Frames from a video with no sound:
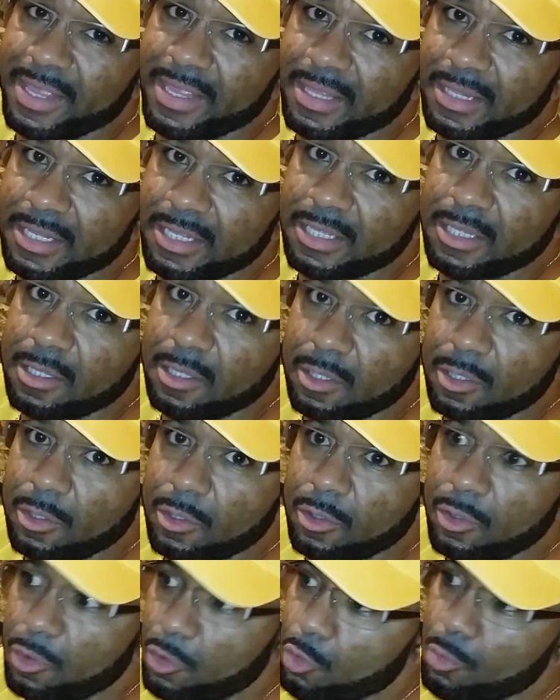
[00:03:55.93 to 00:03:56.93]
likely
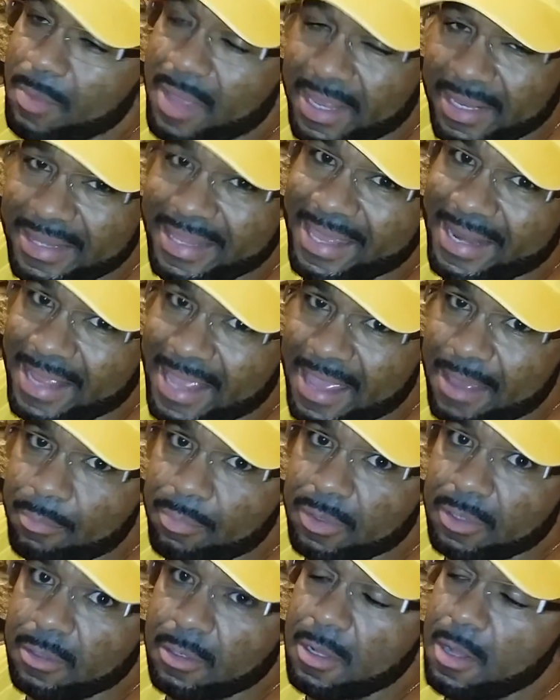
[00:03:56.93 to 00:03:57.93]
you made that
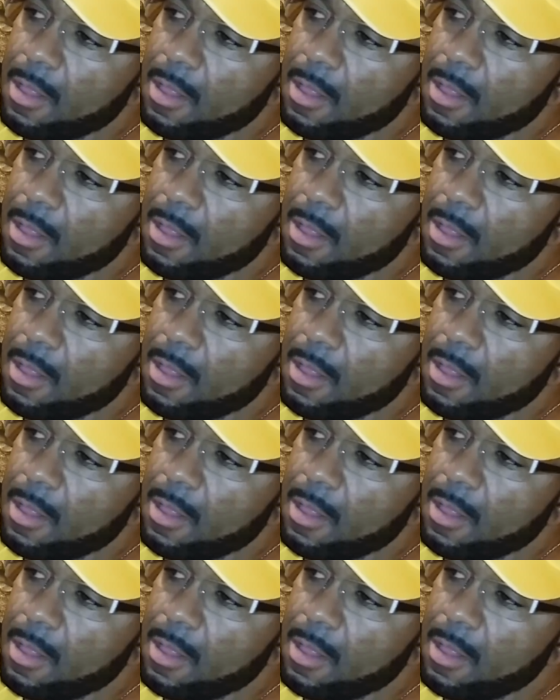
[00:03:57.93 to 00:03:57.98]
happen.